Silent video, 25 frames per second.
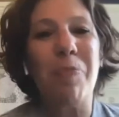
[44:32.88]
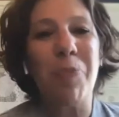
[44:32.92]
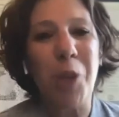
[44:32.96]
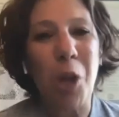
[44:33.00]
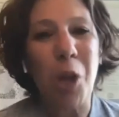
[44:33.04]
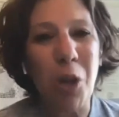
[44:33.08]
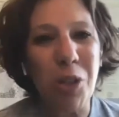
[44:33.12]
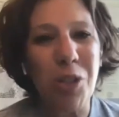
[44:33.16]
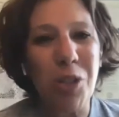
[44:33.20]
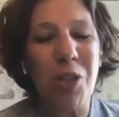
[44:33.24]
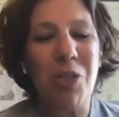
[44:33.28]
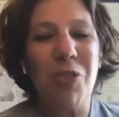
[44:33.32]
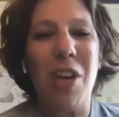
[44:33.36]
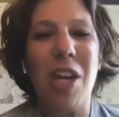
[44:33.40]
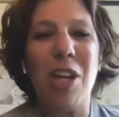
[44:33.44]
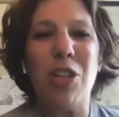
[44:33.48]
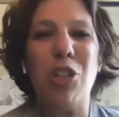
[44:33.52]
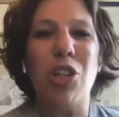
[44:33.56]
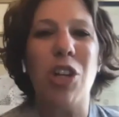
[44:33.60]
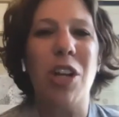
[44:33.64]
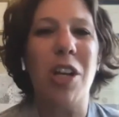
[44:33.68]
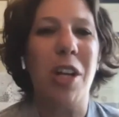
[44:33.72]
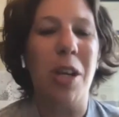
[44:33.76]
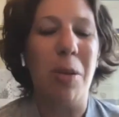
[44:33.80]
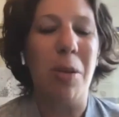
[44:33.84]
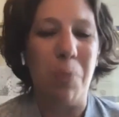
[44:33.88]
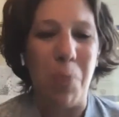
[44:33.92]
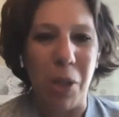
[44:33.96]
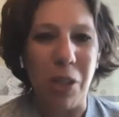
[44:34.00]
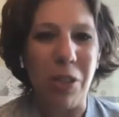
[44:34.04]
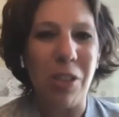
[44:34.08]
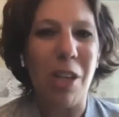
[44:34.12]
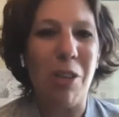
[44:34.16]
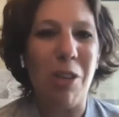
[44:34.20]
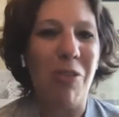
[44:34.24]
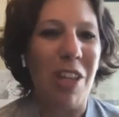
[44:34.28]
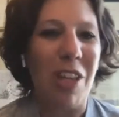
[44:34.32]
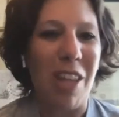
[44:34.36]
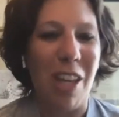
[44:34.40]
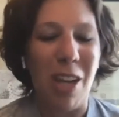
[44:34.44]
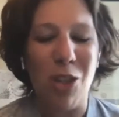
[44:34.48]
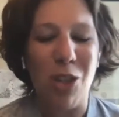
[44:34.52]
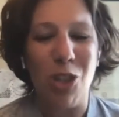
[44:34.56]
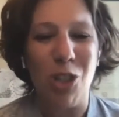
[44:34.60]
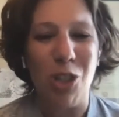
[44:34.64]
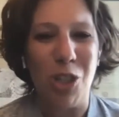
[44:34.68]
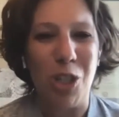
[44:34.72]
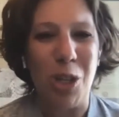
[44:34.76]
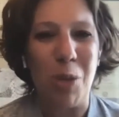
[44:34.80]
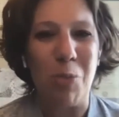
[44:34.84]
cultivation and building
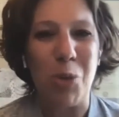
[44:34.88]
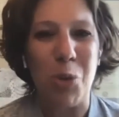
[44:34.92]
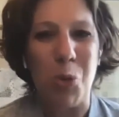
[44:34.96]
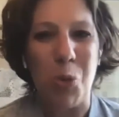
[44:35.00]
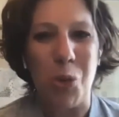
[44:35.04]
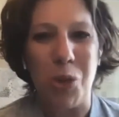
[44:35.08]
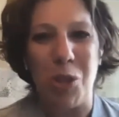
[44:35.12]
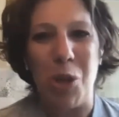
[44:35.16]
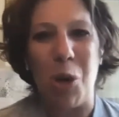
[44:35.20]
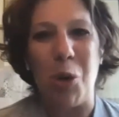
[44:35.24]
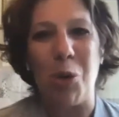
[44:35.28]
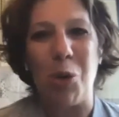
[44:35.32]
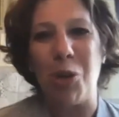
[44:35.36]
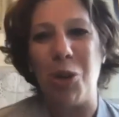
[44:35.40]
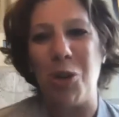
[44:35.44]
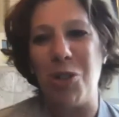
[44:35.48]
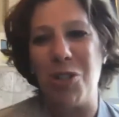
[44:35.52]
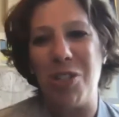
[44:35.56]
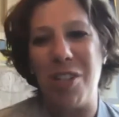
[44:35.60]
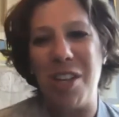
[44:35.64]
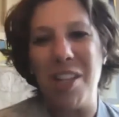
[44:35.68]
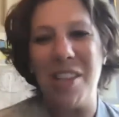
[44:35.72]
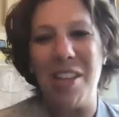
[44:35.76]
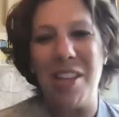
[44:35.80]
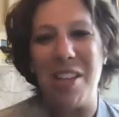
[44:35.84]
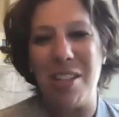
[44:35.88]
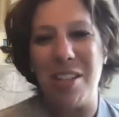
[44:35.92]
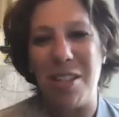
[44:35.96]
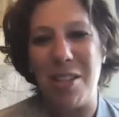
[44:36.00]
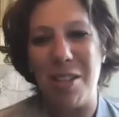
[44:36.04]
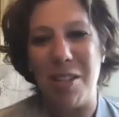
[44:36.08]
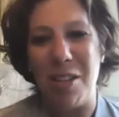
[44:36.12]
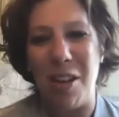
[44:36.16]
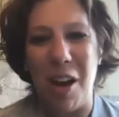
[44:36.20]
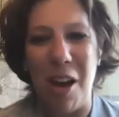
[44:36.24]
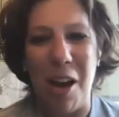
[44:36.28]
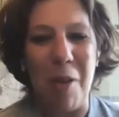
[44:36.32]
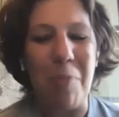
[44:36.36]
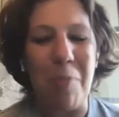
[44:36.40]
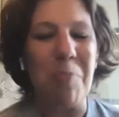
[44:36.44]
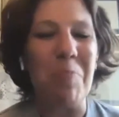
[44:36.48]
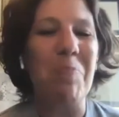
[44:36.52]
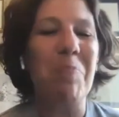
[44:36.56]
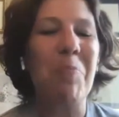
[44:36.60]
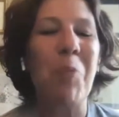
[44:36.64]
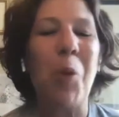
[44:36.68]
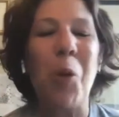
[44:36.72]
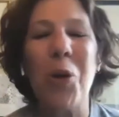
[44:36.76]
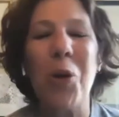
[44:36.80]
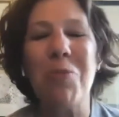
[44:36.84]
relationships with donors. And this um,
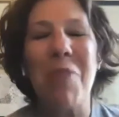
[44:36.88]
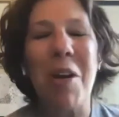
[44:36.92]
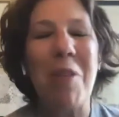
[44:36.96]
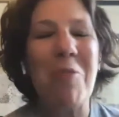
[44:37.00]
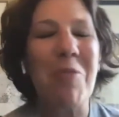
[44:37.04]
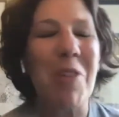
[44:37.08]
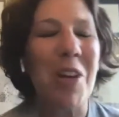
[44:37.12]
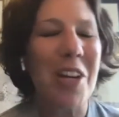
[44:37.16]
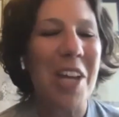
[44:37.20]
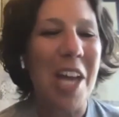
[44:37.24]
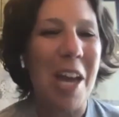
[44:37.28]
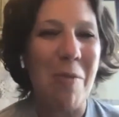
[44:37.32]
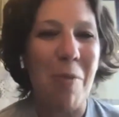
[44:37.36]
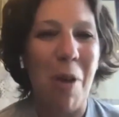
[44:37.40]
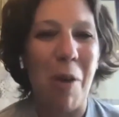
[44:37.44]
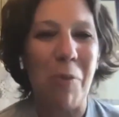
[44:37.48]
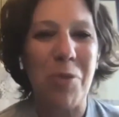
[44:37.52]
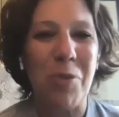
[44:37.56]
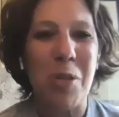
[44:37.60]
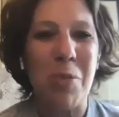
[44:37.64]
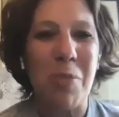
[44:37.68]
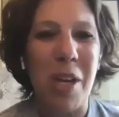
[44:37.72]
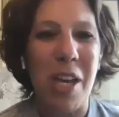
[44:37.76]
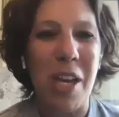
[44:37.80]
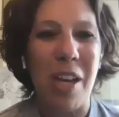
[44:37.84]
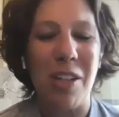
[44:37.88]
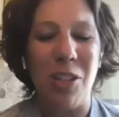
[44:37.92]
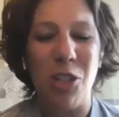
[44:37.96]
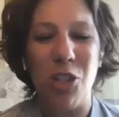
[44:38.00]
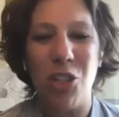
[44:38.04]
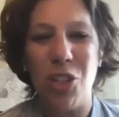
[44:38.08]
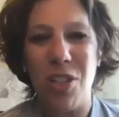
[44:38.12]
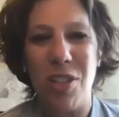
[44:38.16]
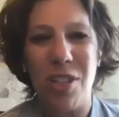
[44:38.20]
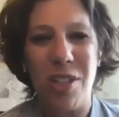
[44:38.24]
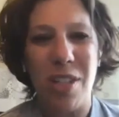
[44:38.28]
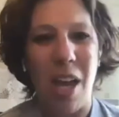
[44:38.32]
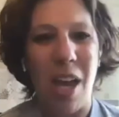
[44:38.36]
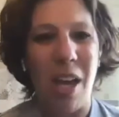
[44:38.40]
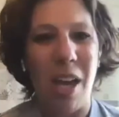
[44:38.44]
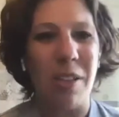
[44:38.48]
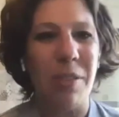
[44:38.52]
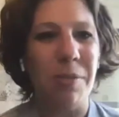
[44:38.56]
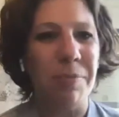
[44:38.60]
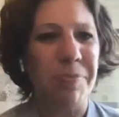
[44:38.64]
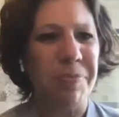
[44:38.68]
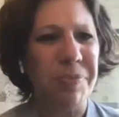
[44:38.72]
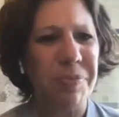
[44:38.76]
board member came up to me and she said,